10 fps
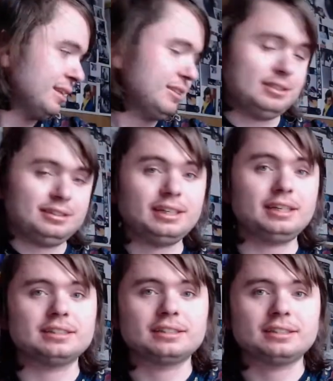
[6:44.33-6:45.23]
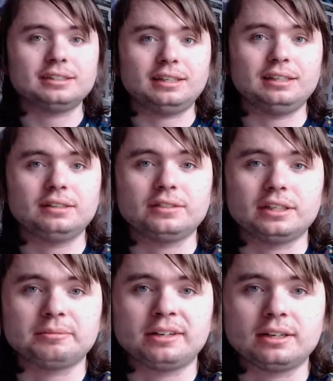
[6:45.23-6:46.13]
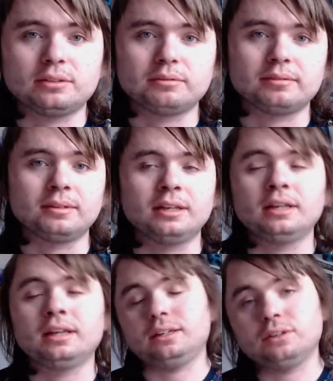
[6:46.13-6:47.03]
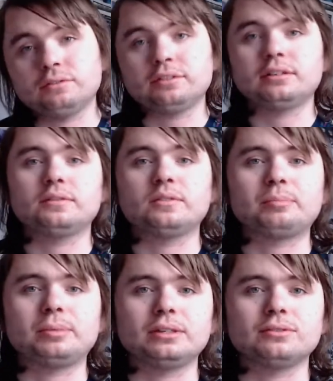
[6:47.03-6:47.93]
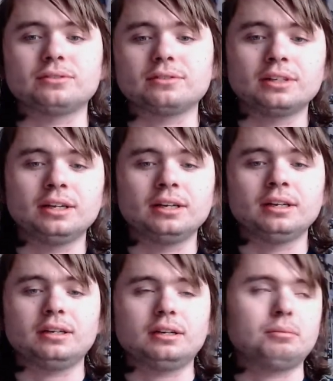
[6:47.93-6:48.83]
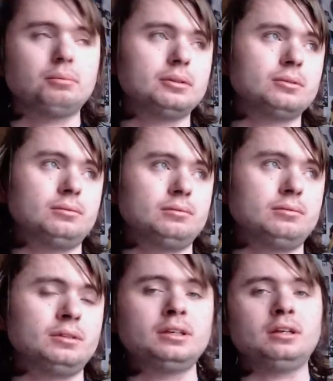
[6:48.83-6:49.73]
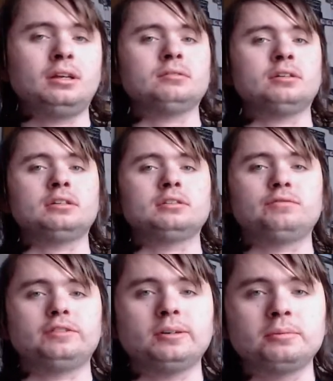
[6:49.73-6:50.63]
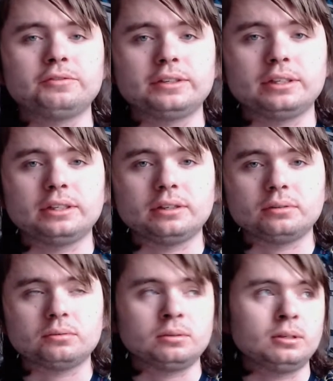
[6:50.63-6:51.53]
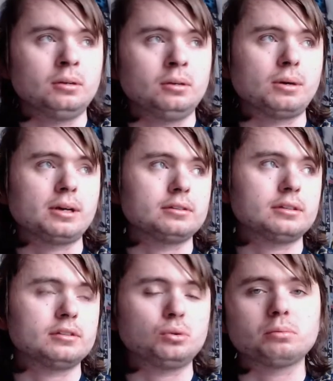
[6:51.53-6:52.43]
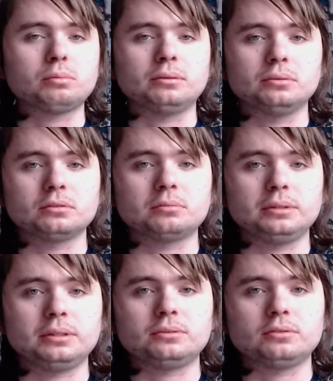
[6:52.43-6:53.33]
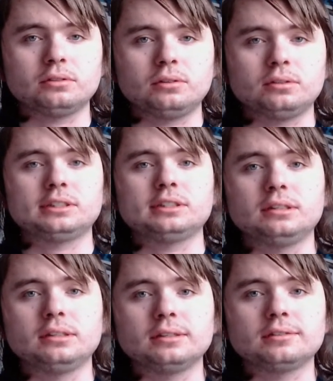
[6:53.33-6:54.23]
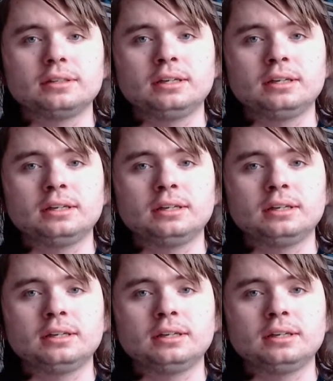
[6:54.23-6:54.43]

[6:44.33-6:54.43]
Just yeah, I love Damien Albarn, and I also love the Beatles. I'm going to film a video where I talk about all the Beatles oddities,